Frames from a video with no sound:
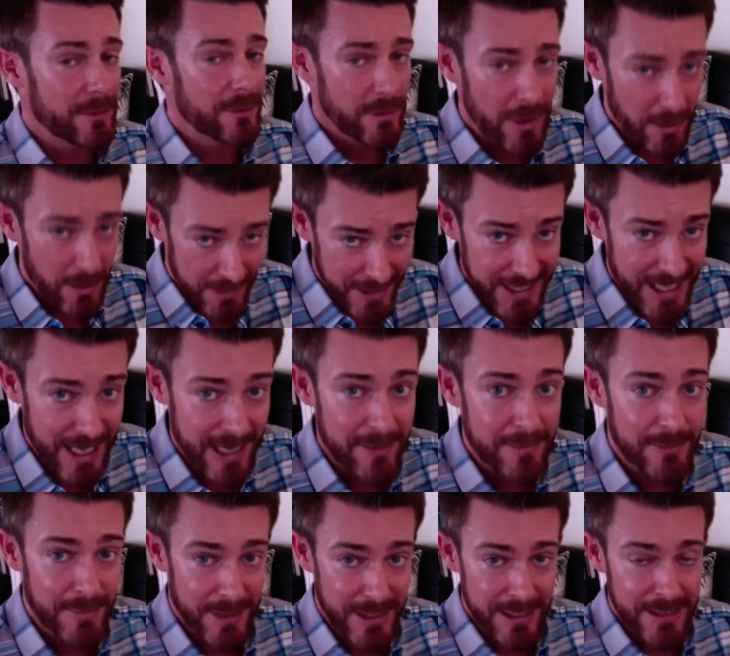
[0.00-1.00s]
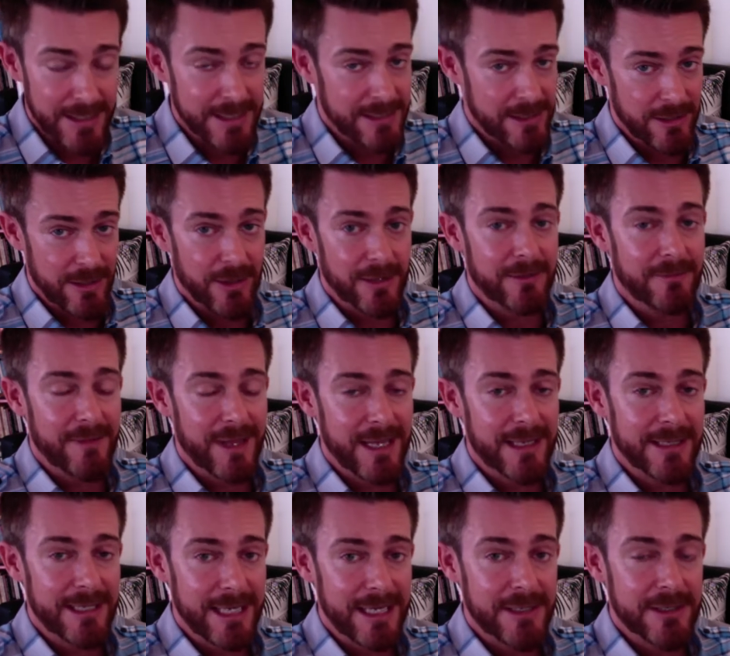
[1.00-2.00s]
Although it can be, there's a lot of
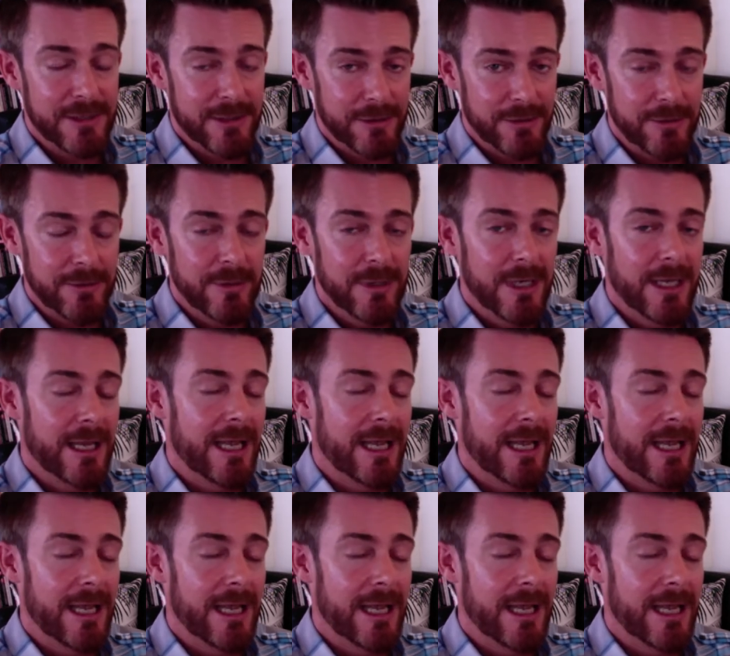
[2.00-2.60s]
that there too,